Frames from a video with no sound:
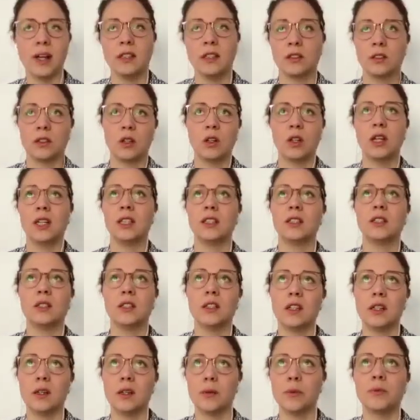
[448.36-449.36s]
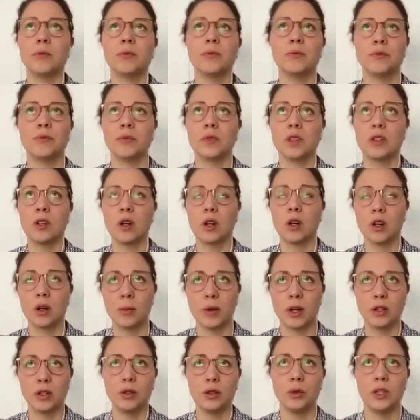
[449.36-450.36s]
So let's talk
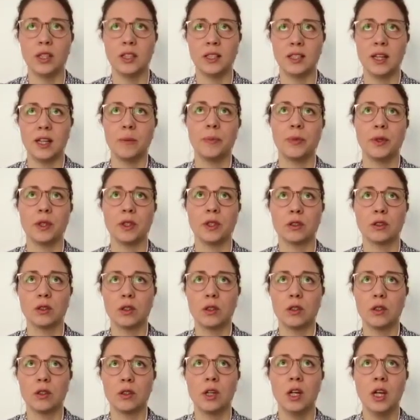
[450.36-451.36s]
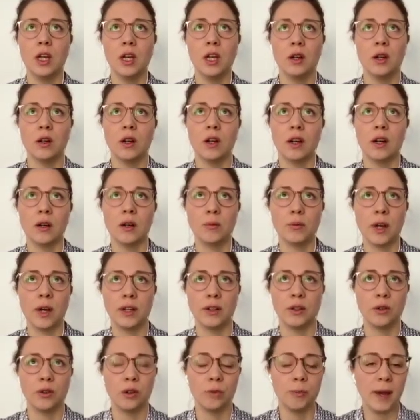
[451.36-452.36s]
about two examples. So
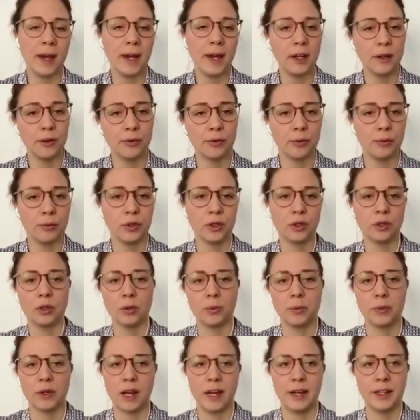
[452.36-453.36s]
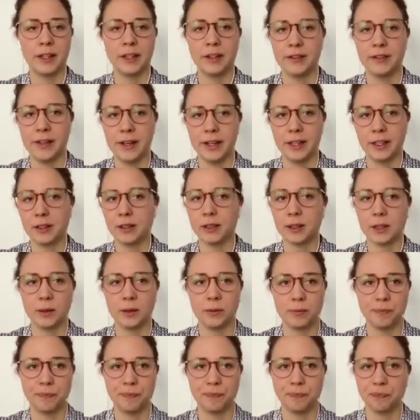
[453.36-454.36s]
you demand from your supplier that
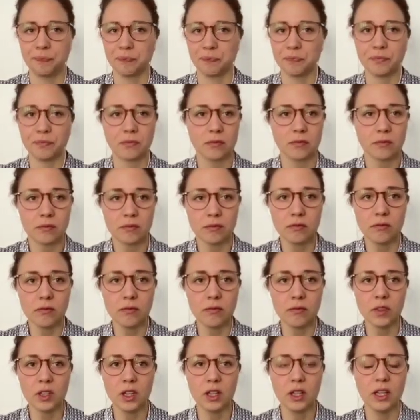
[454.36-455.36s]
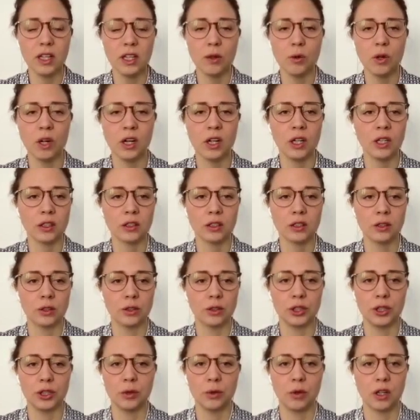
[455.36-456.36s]
he works or
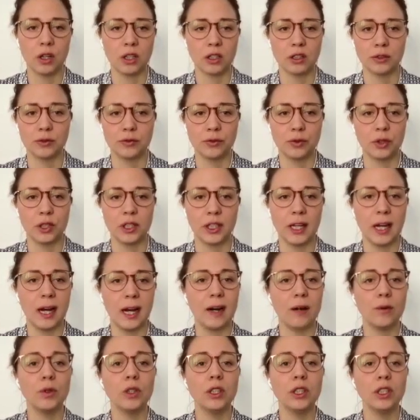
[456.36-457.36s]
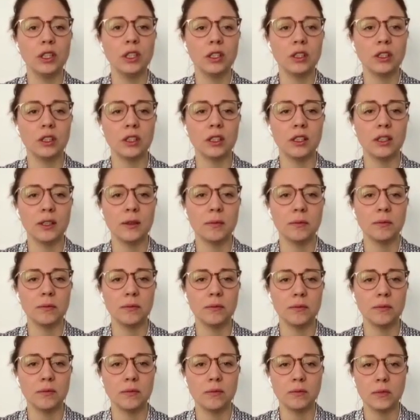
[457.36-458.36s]
she works 40 hours
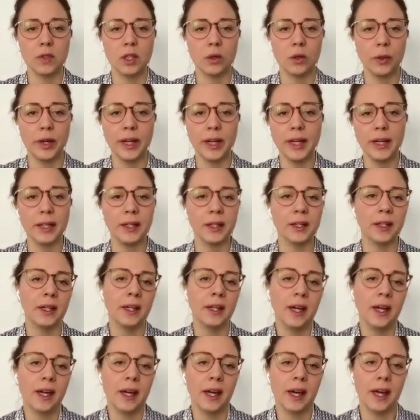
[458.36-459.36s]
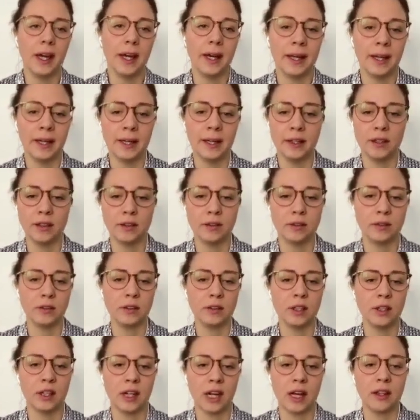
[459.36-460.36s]
a week.
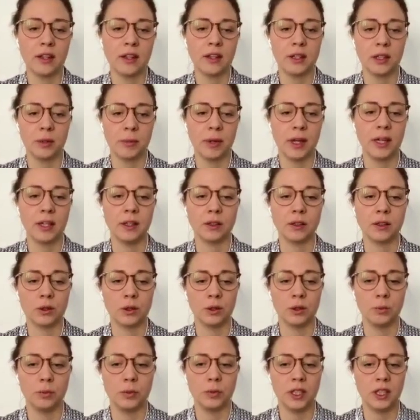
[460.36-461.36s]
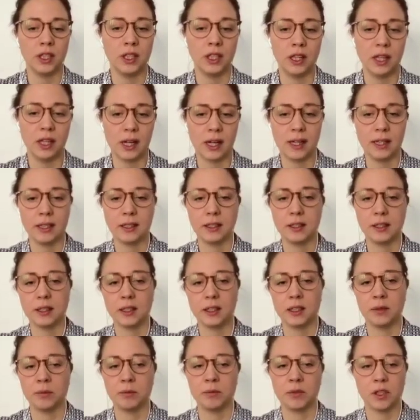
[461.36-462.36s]
And another demand could be that
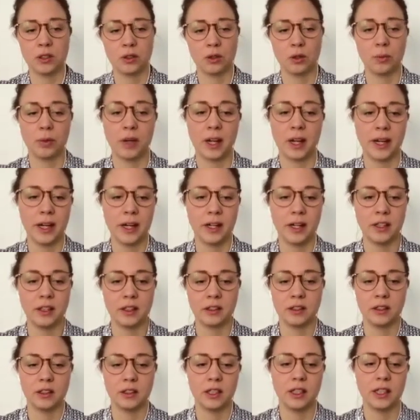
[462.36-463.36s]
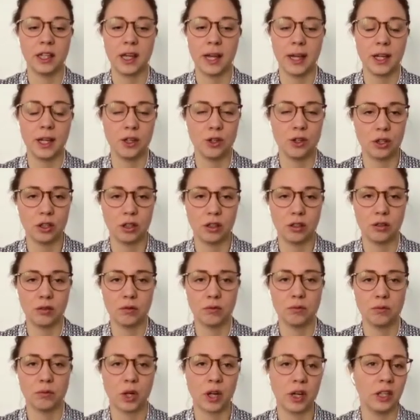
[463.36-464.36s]
the supplier doesn't engage
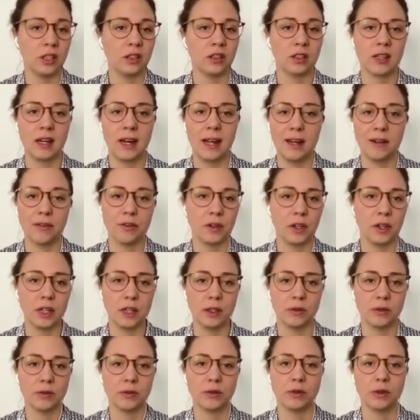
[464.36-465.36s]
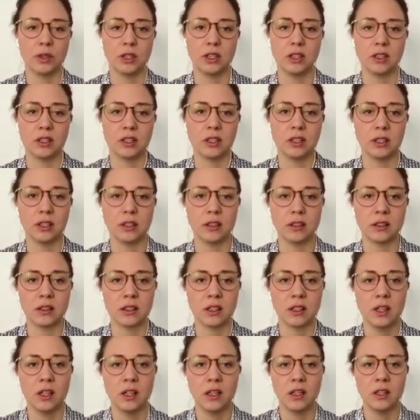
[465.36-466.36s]
in modern slavery, for instance.
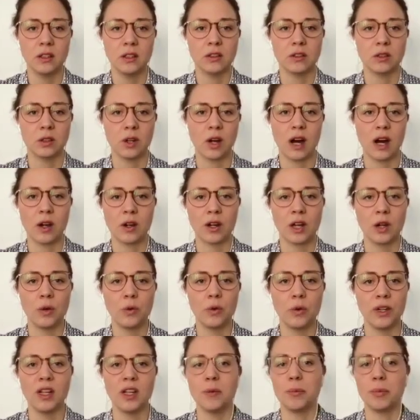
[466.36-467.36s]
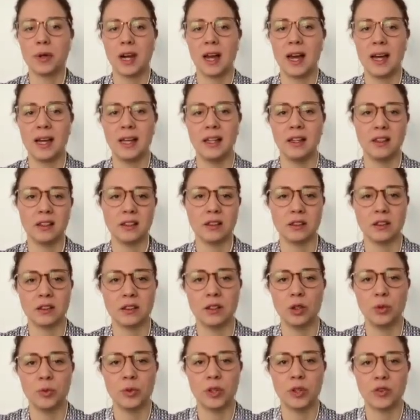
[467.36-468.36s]
Exactly. So how can we apply this
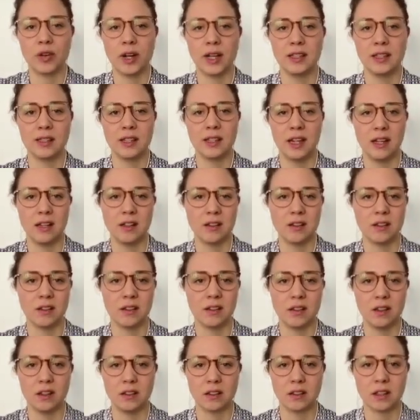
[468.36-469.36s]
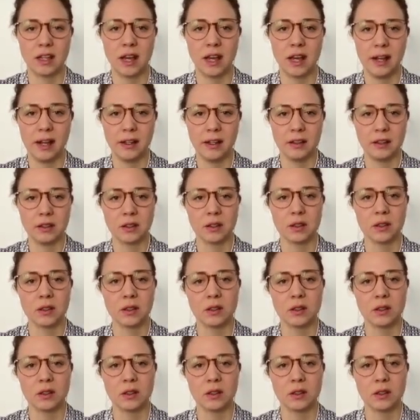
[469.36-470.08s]
human rights lens in this case?